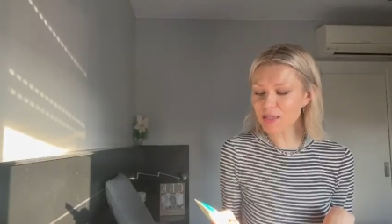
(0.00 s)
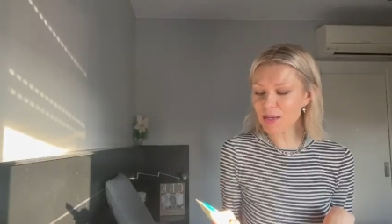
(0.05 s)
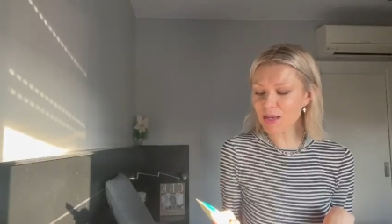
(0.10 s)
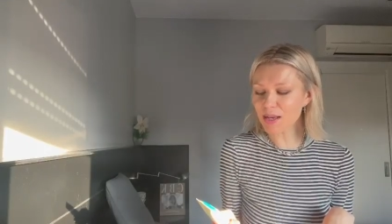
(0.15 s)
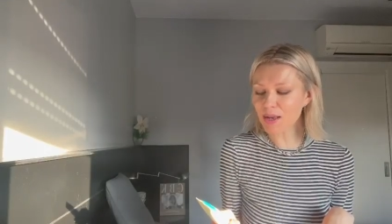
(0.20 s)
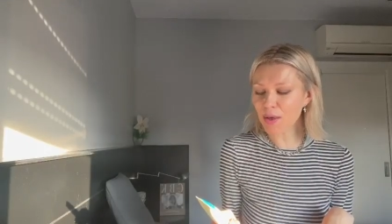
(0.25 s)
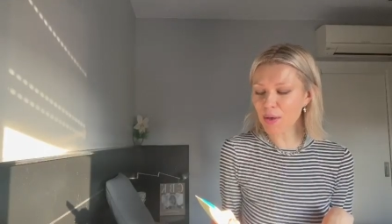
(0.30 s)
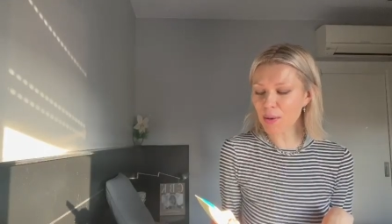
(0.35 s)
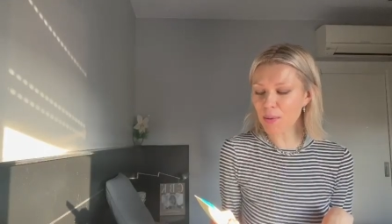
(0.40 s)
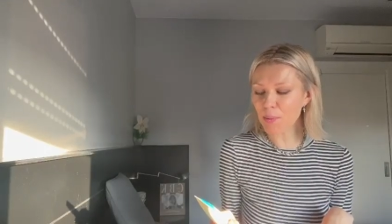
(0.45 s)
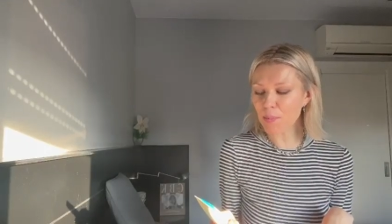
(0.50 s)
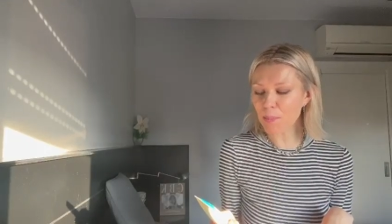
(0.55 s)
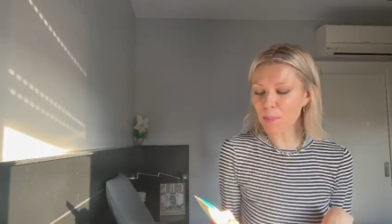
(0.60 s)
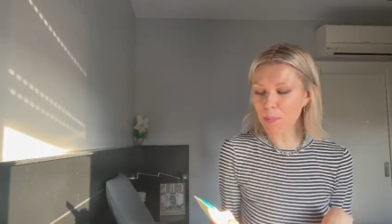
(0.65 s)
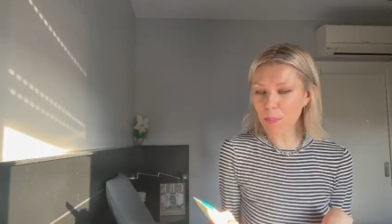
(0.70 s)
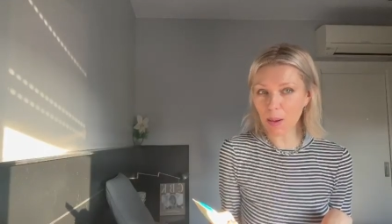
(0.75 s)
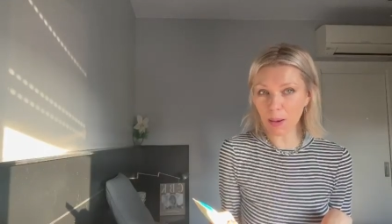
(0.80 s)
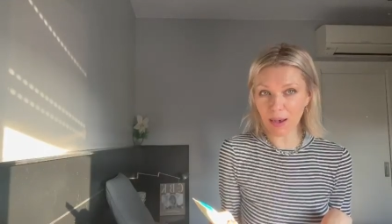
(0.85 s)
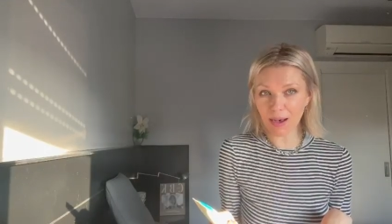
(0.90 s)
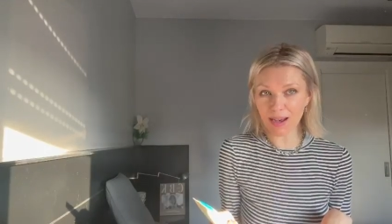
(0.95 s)

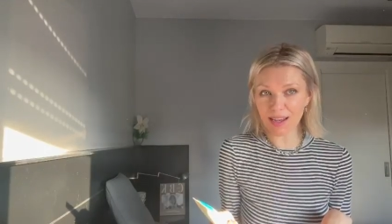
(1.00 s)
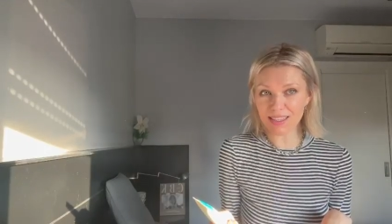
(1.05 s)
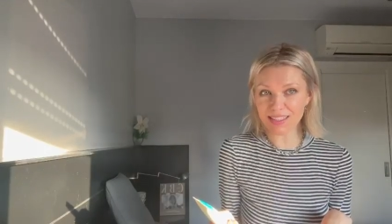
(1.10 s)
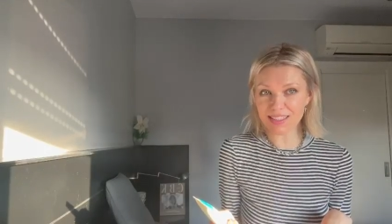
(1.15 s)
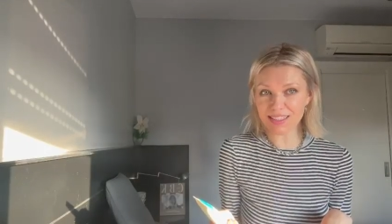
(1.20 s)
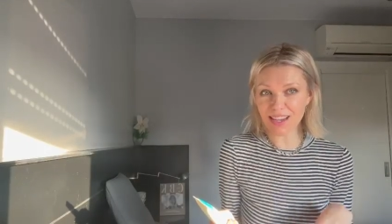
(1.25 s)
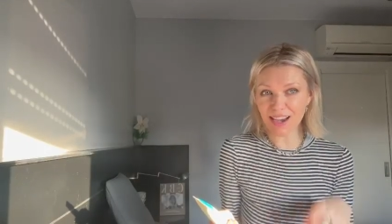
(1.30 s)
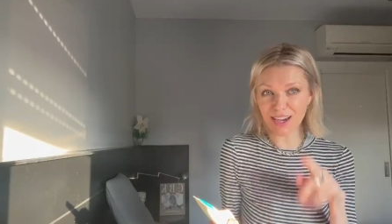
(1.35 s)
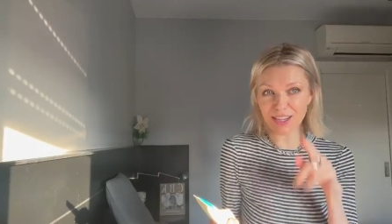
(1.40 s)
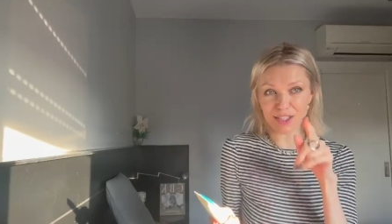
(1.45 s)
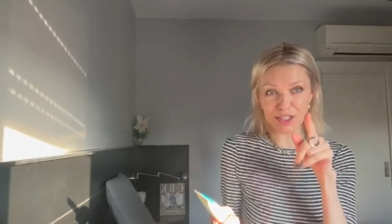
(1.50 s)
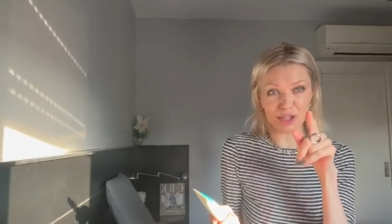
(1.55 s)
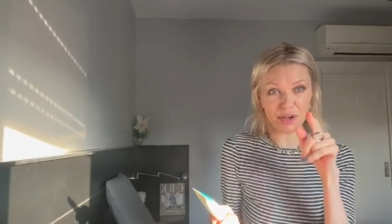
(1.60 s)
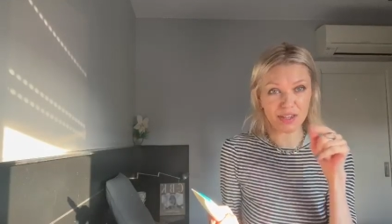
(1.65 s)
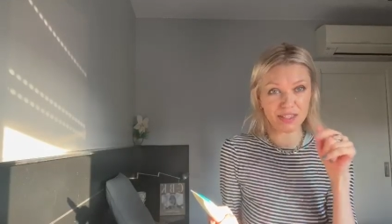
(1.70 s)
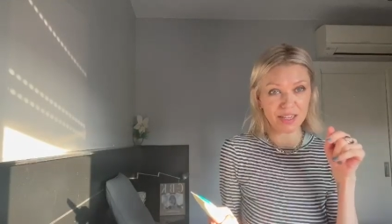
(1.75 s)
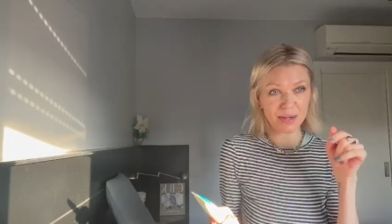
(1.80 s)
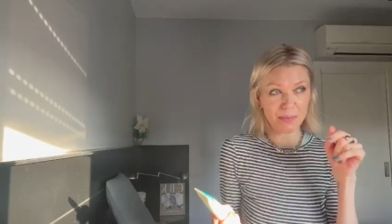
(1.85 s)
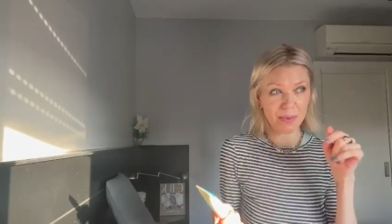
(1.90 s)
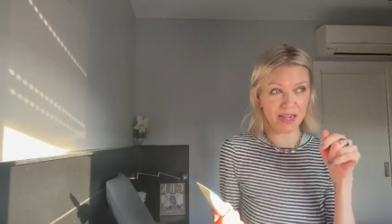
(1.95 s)
but I
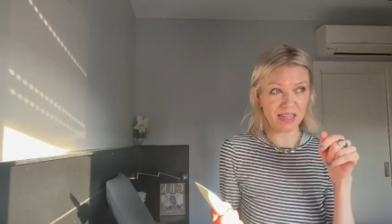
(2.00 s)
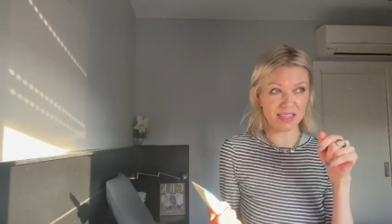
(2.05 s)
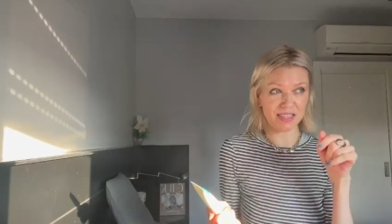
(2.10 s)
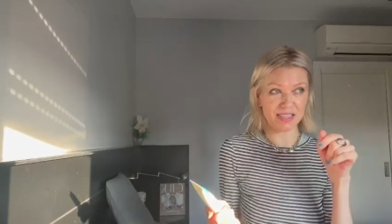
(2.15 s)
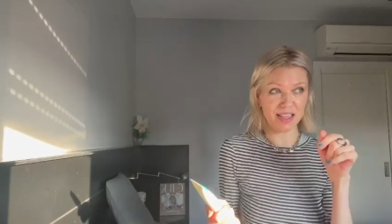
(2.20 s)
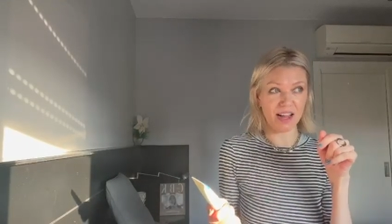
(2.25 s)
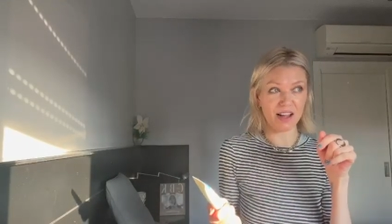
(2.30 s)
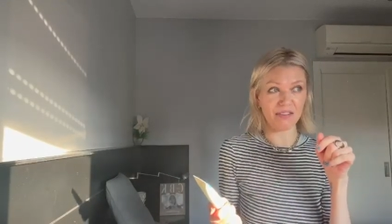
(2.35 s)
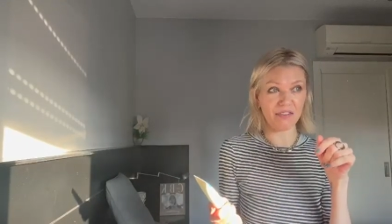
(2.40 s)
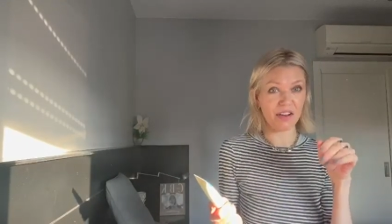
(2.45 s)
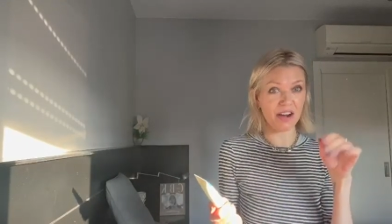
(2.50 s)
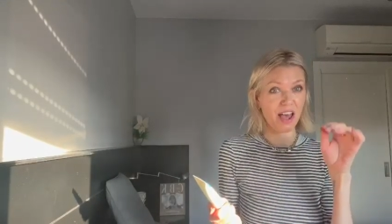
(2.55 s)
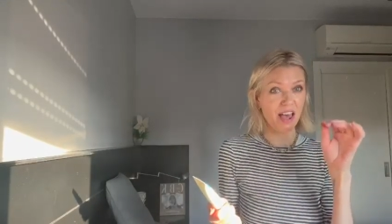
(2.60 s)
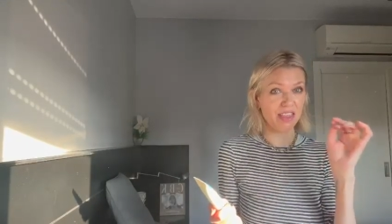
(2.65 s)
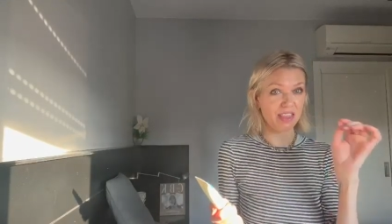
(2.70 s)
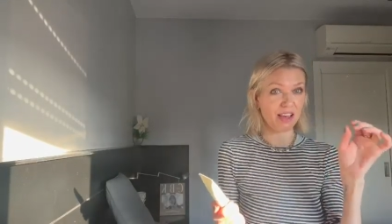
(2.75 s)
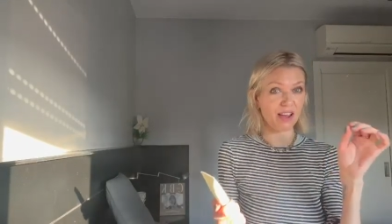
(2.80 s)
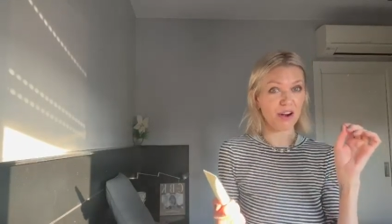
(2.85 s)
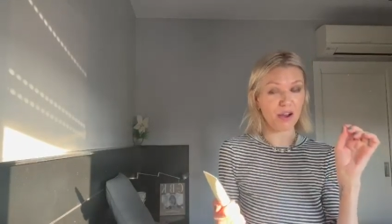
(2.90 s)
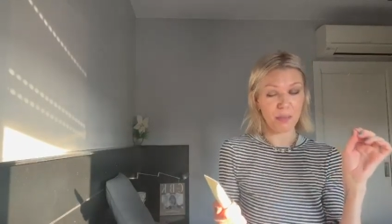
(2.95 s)
tried it myself and I
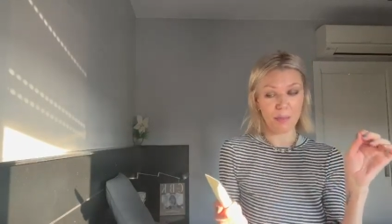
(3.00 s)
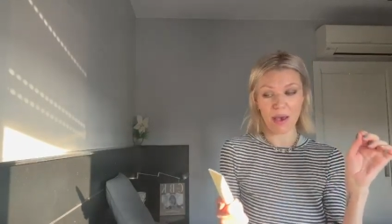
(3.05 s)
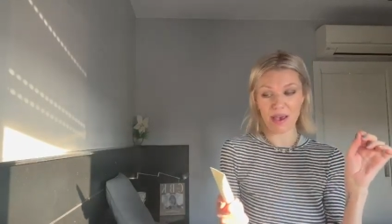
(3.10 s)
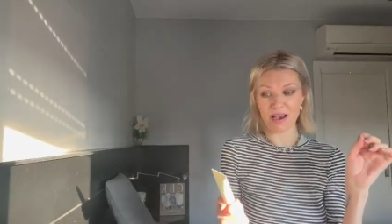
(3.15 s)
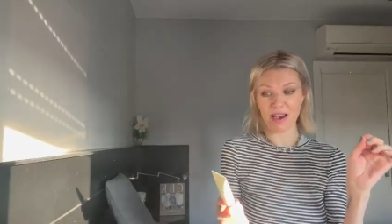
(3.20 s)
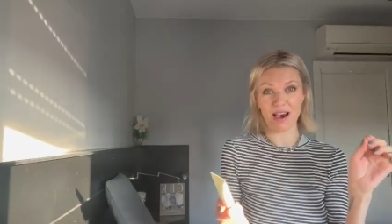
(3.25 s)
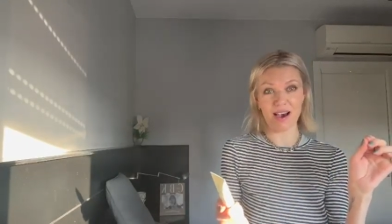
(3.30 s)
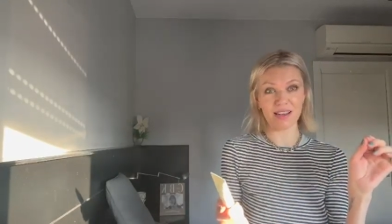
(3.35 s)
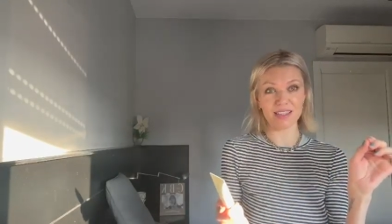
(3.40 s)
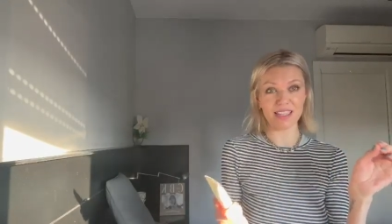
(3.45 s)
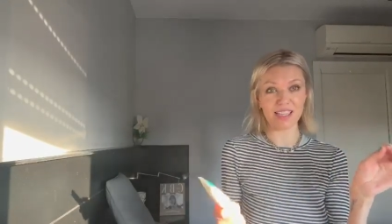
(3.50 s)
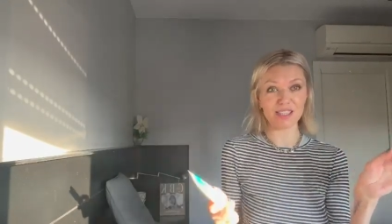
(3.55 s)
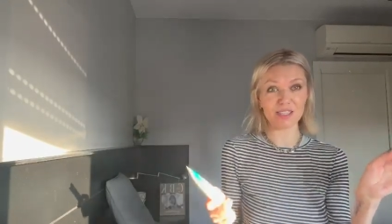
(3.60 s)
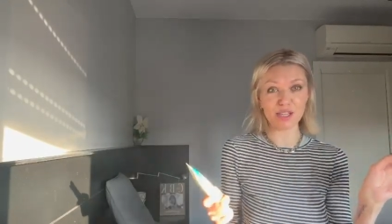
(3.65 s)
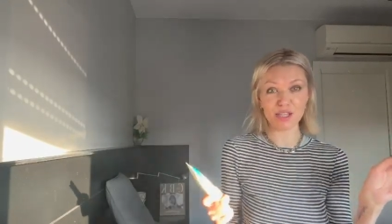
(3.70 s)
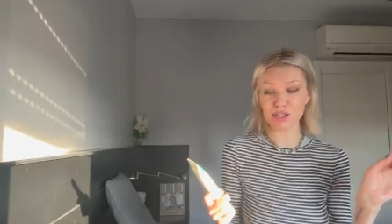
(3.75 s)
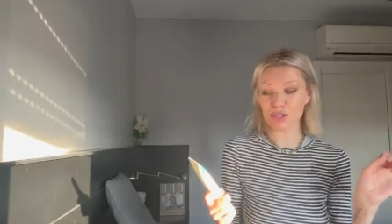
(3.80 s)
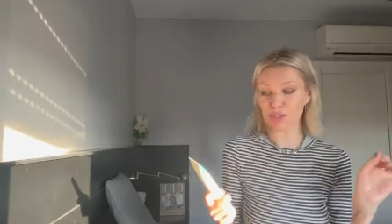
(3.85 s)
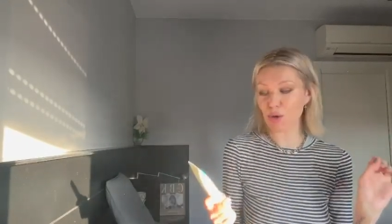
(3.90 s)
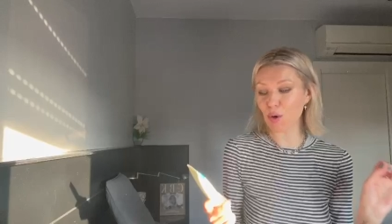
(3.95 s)
thought, oh my God,
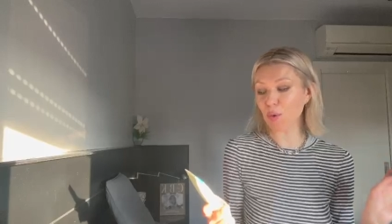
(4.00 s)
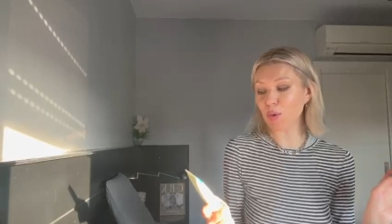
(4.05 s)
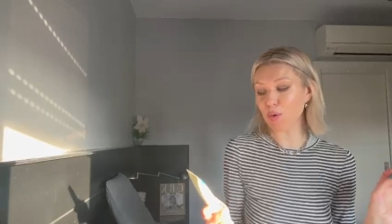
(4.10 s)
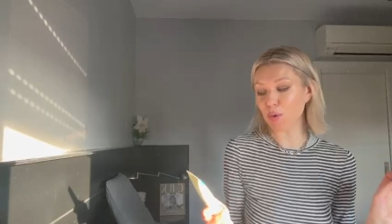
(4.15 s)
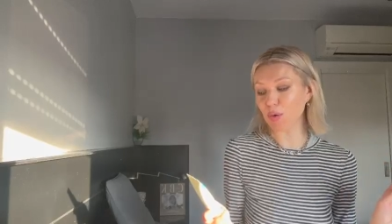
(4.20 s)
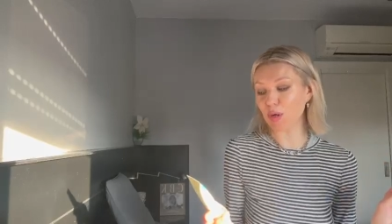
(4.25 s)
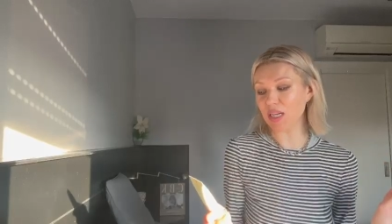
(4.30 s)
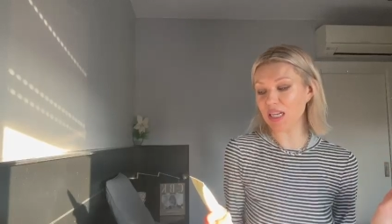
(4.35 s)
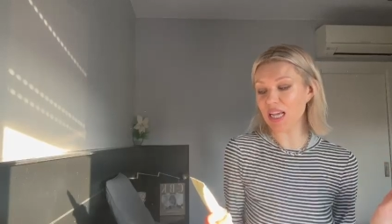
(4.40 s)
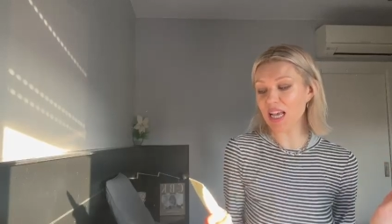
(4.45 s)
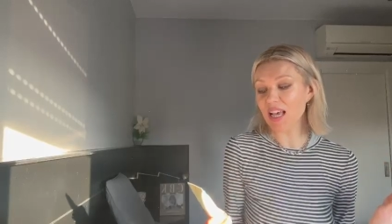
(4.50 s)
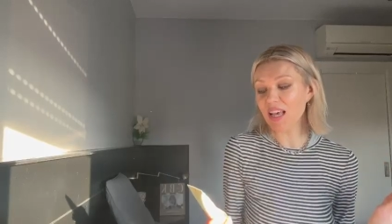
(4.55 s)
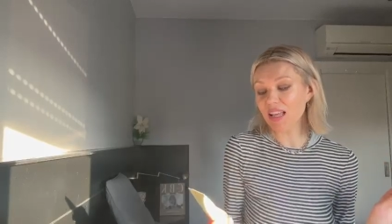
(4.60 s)
this is so good.